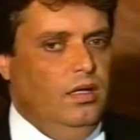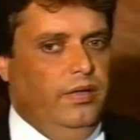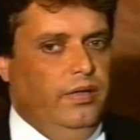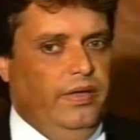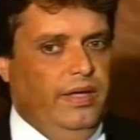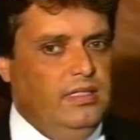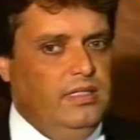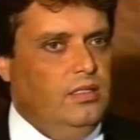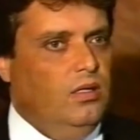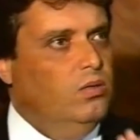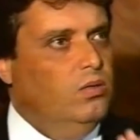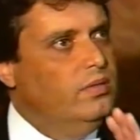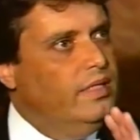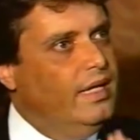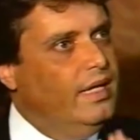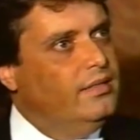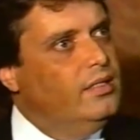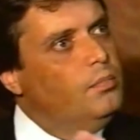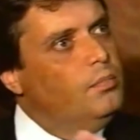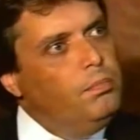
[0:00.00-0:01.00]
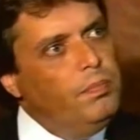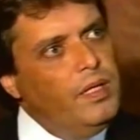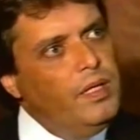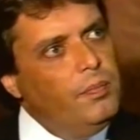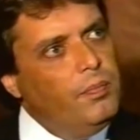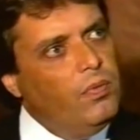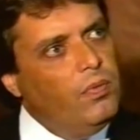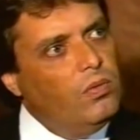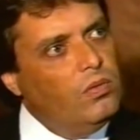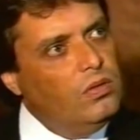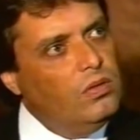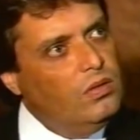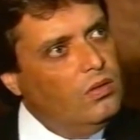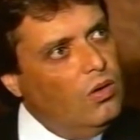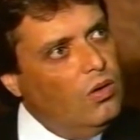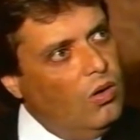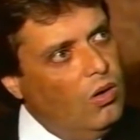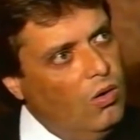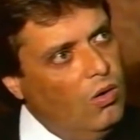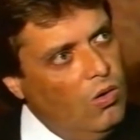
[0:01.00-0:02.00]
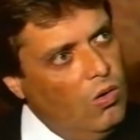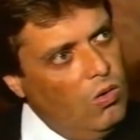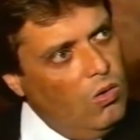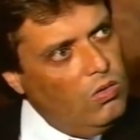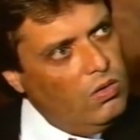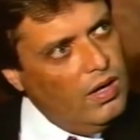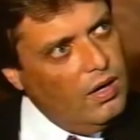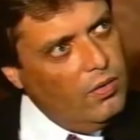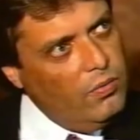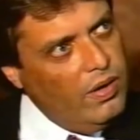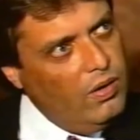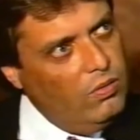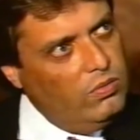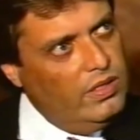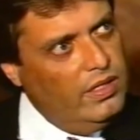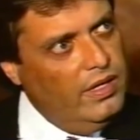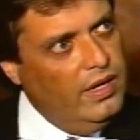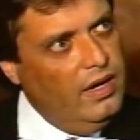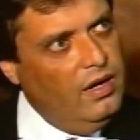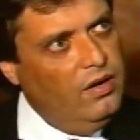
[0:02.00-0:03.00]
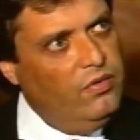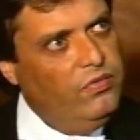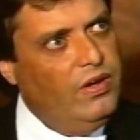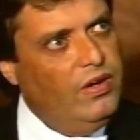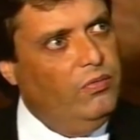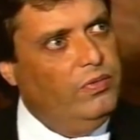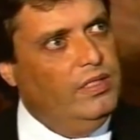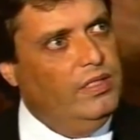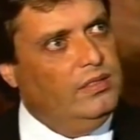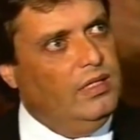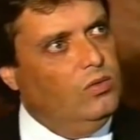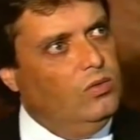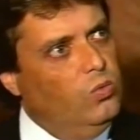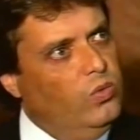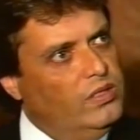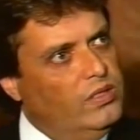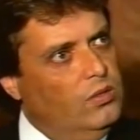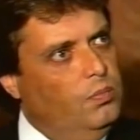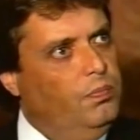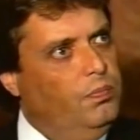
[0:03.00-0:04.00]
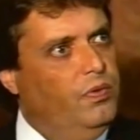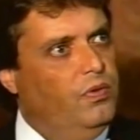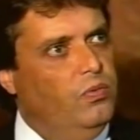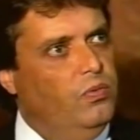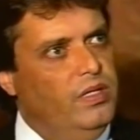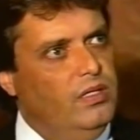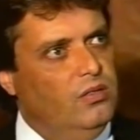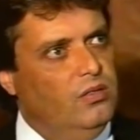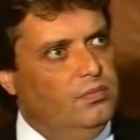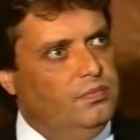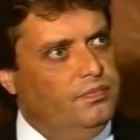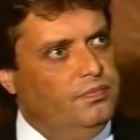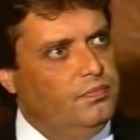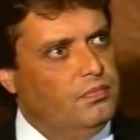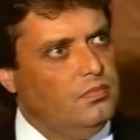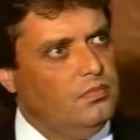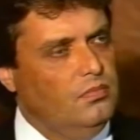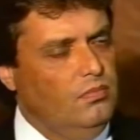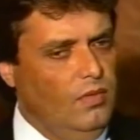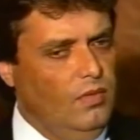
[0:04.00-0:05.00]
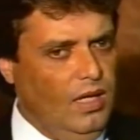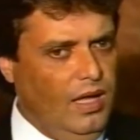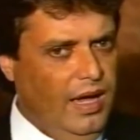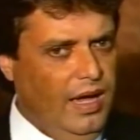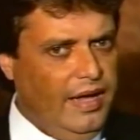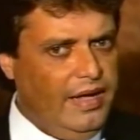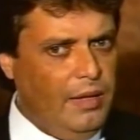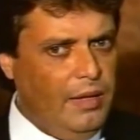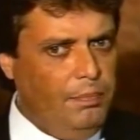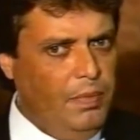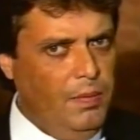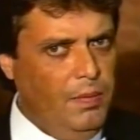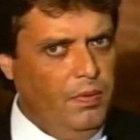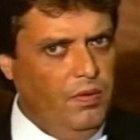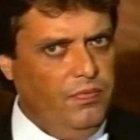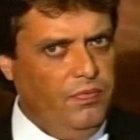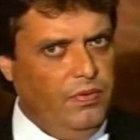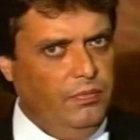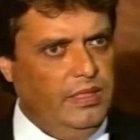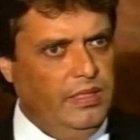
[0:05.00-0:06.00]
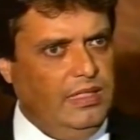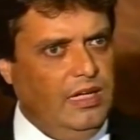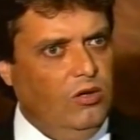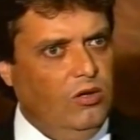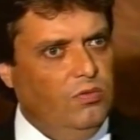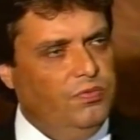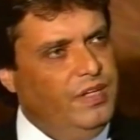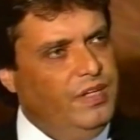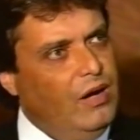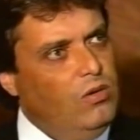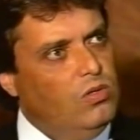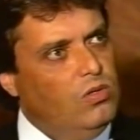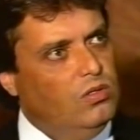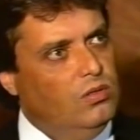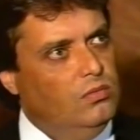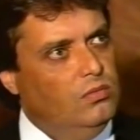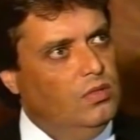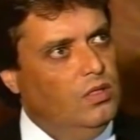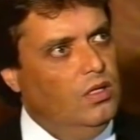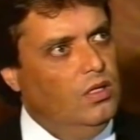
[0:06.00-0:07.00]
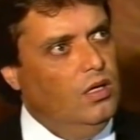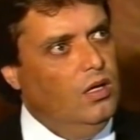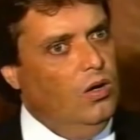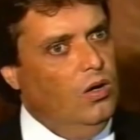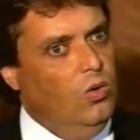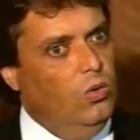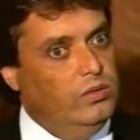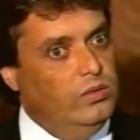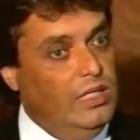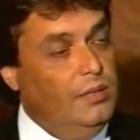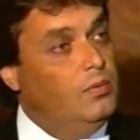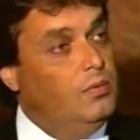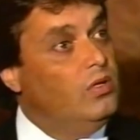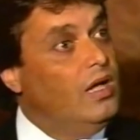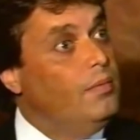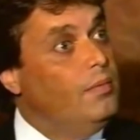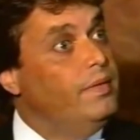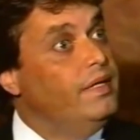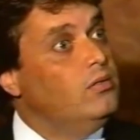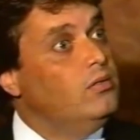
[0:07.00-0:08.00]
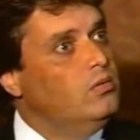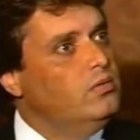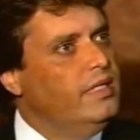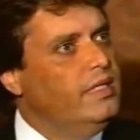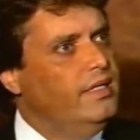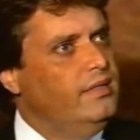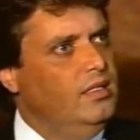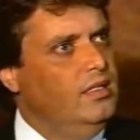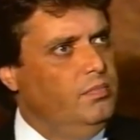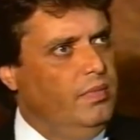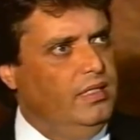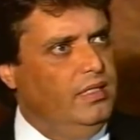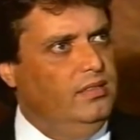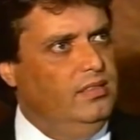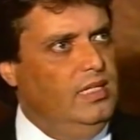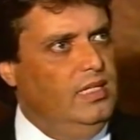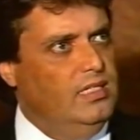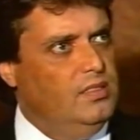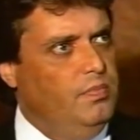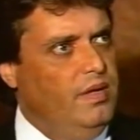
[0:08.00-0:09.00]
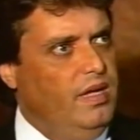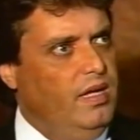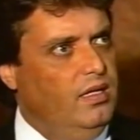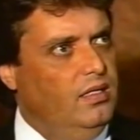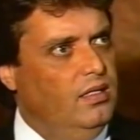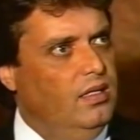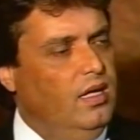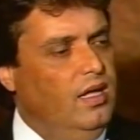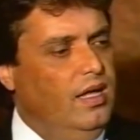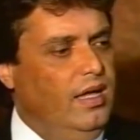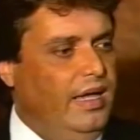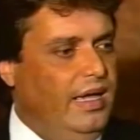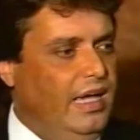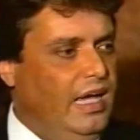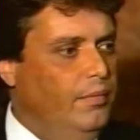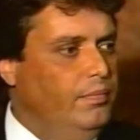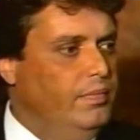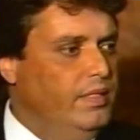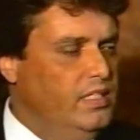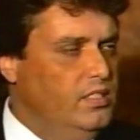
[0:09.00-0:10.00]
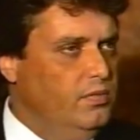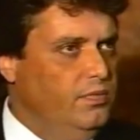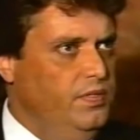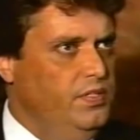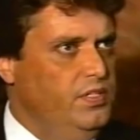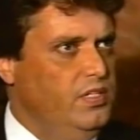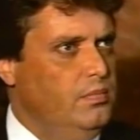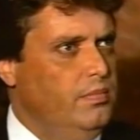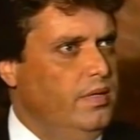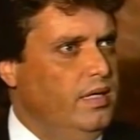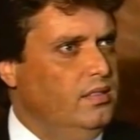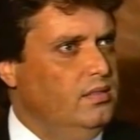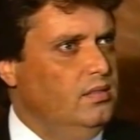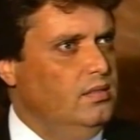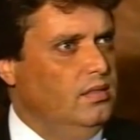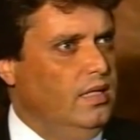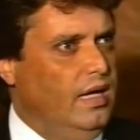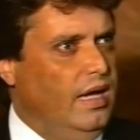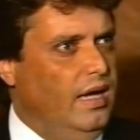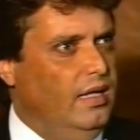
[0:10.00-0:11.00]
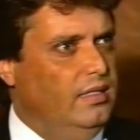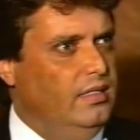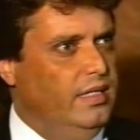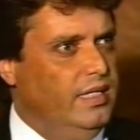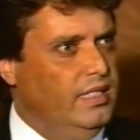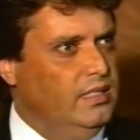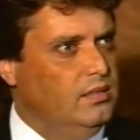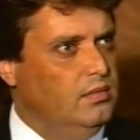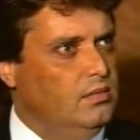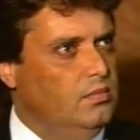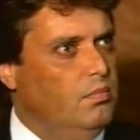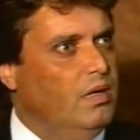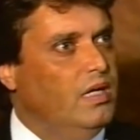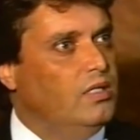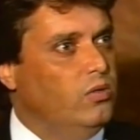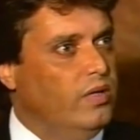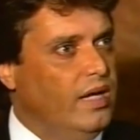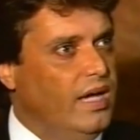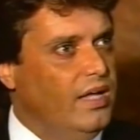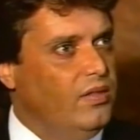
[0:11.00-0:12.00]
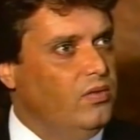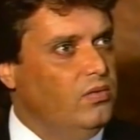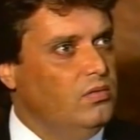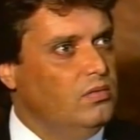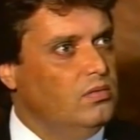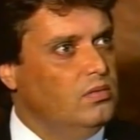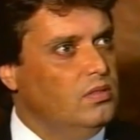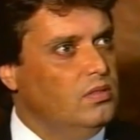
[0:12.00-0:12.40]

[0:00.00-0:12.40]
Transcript: is contacting people all around the area of the southwest of Puerto Rico. I have people from the town of Yauco who seem to have been contacted by this man. I have this fisherman, Andres Maldonado,